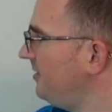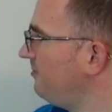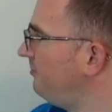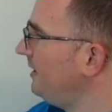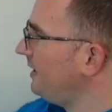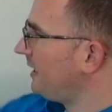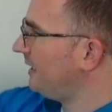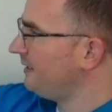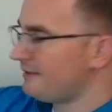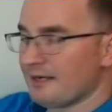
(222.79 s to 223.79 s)
be at a
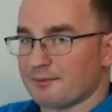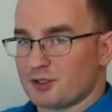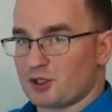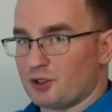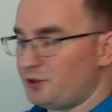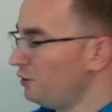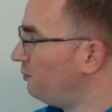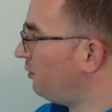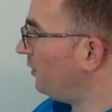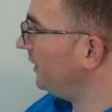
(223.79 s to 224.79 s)
temperature dew
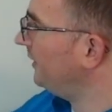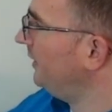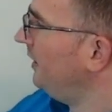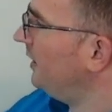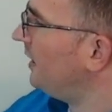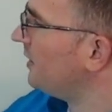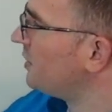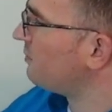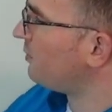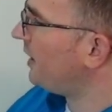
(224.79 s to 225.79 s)
point
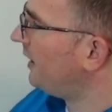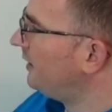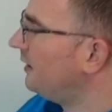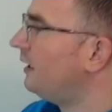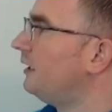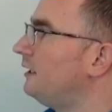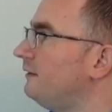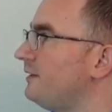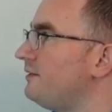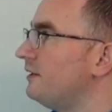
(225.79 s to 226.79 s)
spread,
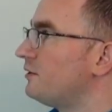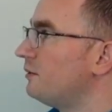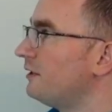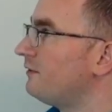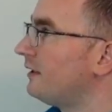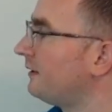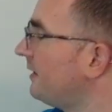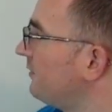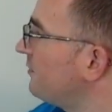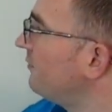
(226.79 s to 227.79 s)
let's see, at
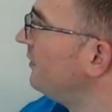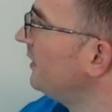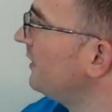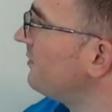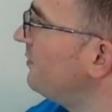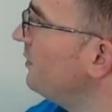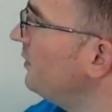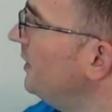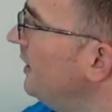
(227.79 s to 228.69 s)
25,000 feet. Let's do